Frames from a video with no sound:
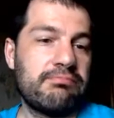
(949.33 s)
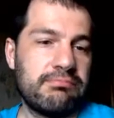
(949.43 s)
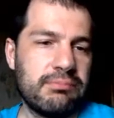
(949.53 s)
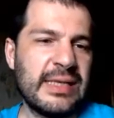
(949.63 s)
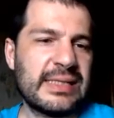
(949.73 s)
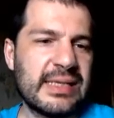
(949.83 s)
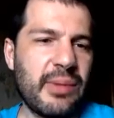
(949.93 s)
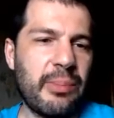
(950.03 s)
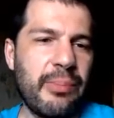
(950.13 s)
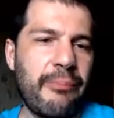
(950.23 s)
Let's sum
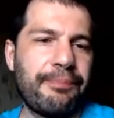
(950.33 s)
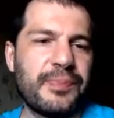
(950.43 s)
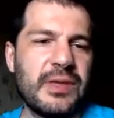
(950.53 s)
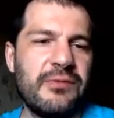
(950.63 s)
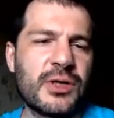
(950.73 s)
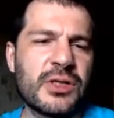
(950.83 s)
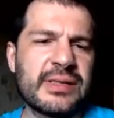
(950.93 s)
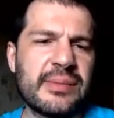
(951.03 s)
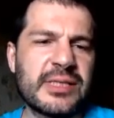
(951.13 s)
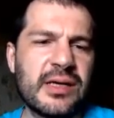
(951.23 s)
up. Virtual
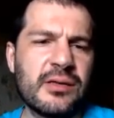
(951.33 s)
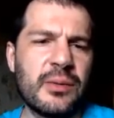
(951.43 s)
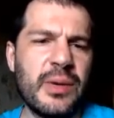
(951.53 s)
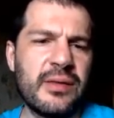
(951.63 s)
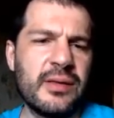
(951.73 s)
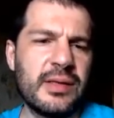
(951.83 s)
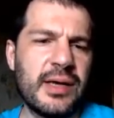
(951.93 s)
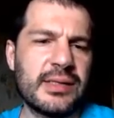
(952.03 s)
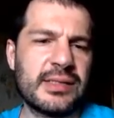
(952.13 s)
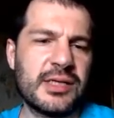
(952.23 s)
time scheduler method
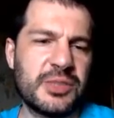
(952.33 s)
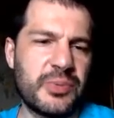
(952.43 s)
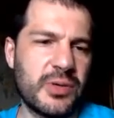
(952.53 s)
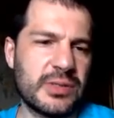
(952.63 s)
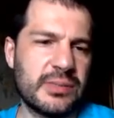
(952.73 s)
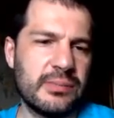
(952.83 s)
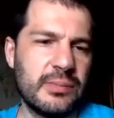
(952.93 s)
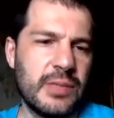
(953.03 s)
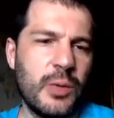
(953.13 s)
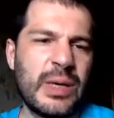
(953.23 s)
has such pros.
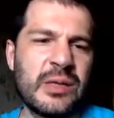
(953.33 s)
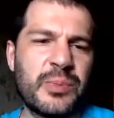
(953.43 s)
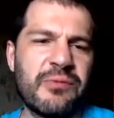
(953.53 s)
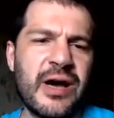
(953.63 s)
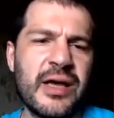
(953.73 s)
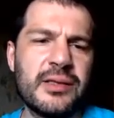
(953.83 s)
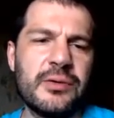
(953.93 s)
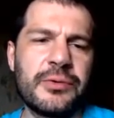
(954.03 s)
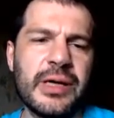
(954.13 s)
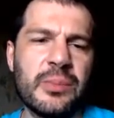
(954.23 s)
We can provide
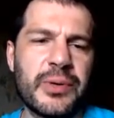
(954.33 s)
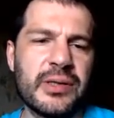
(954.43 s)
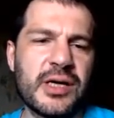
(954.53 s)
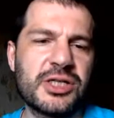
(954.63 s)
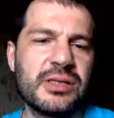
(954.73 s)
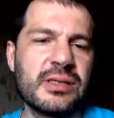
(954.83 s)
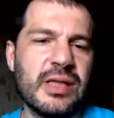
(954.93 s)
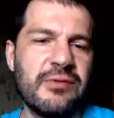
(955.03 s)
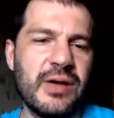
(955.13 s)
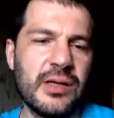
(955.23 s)
real production
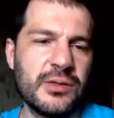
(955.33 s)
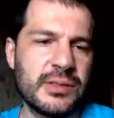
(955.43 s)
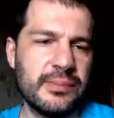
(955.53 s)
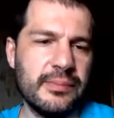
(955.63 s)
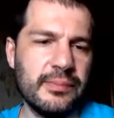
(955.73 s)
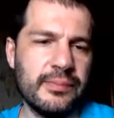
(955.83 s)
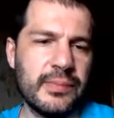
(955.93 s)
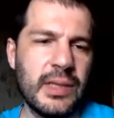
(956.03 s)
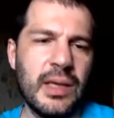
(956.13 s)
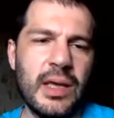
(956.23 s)
delay values,
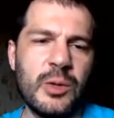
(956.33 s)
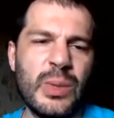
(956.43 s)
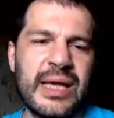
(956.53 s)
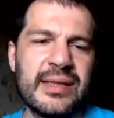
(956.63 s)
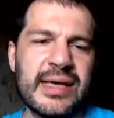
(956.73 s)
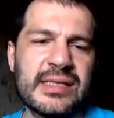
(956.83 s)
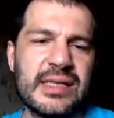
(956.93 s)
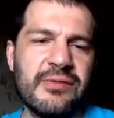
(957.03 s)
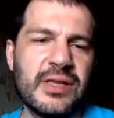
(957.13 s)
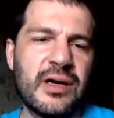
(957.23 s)
and we can test
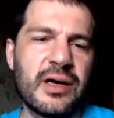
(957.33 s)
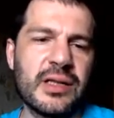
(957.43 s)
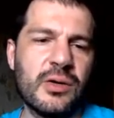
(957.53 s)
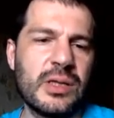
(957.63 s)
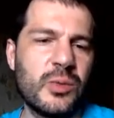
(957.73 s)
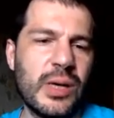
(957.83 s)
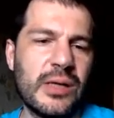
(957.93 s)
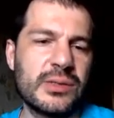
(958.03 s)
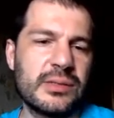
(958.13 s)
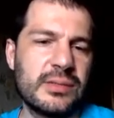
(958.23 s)
even hard-coded
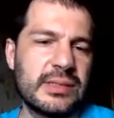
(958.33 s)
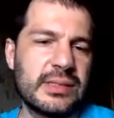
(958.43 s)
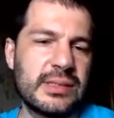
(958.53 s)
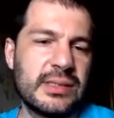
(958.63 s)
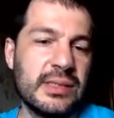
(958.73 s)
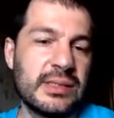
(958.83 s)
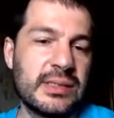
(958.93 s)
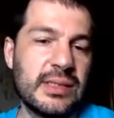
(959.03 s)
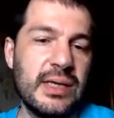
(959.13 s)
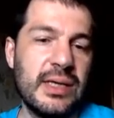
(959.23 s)
values,
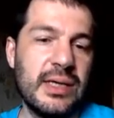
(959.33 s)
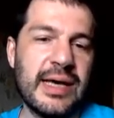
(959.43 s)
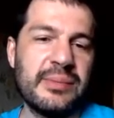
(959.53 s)
since time